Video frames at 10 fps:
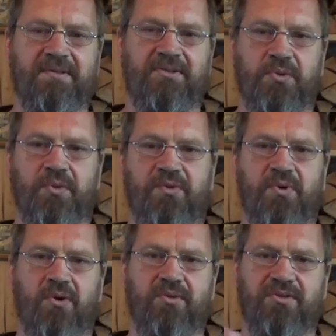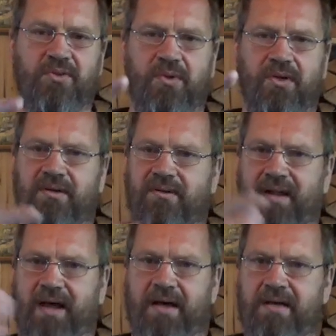You were wrong. You were
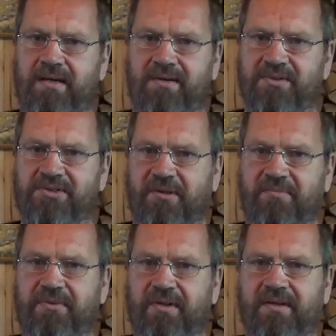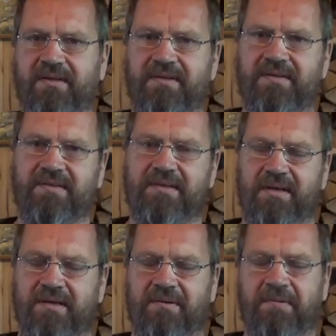lying or something. Yeah.